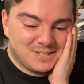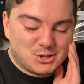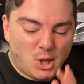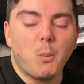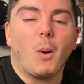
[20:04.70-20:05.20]

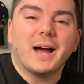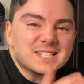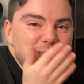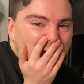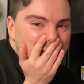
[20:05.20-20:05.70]
No, why
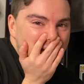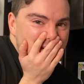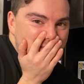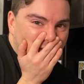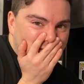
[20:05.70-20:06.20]
does that
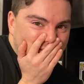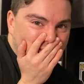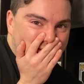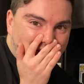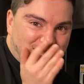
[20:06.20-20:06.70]
give me emotional?
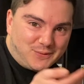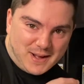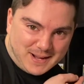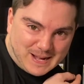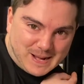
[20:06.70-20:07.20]
Shut the
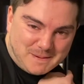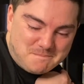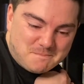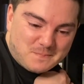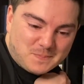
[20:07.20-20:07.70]
fuck
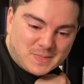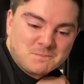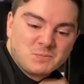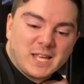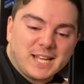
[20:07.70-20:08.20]
up.
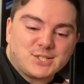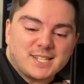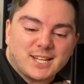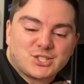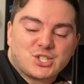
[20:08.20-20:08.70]
It's just
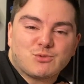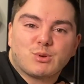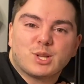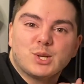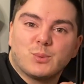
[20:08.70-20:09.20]
like she
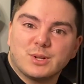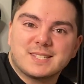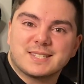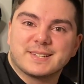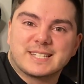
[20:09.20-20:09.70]
really
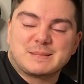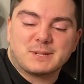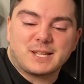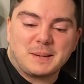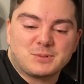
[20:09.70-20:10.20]
wants this,
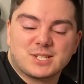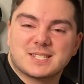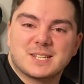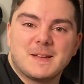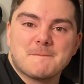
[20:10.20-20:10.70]
but I'm just